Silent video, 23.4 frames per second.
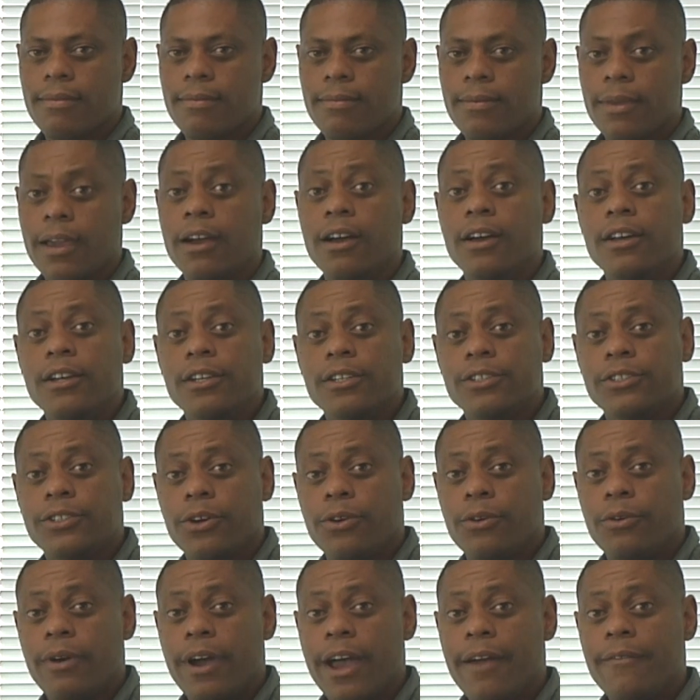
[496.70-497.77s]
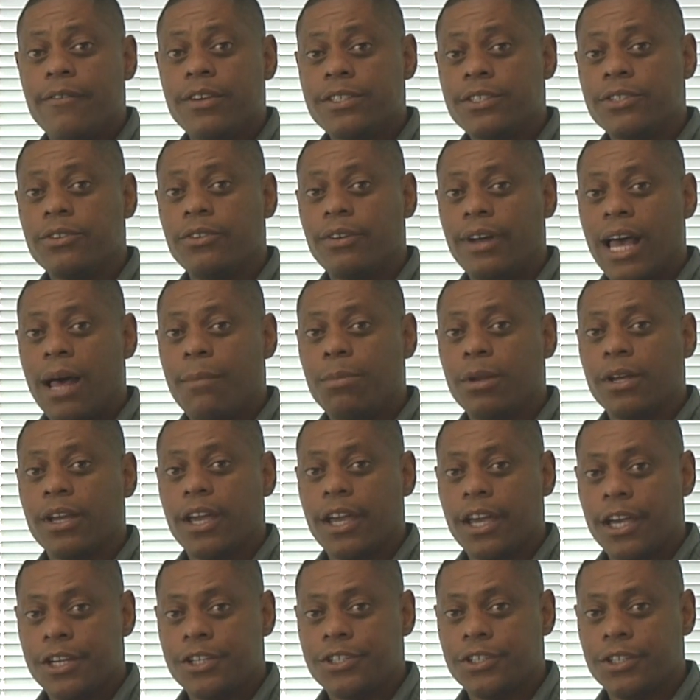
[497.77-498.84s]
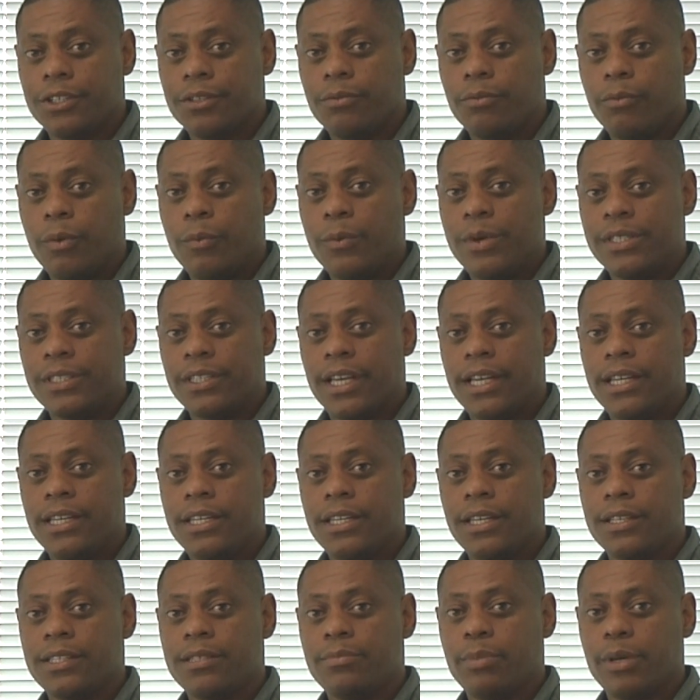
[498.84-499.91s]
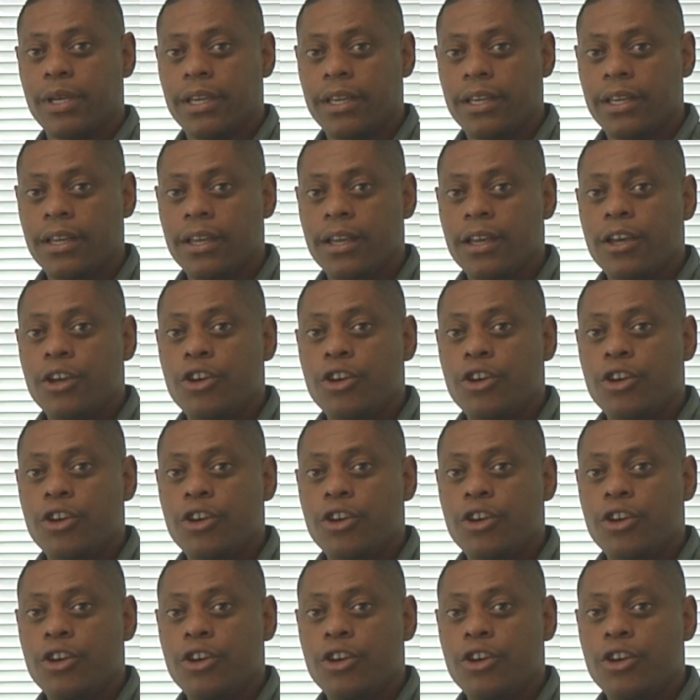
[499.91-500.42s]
Yeah. So every single application, when we say DSP,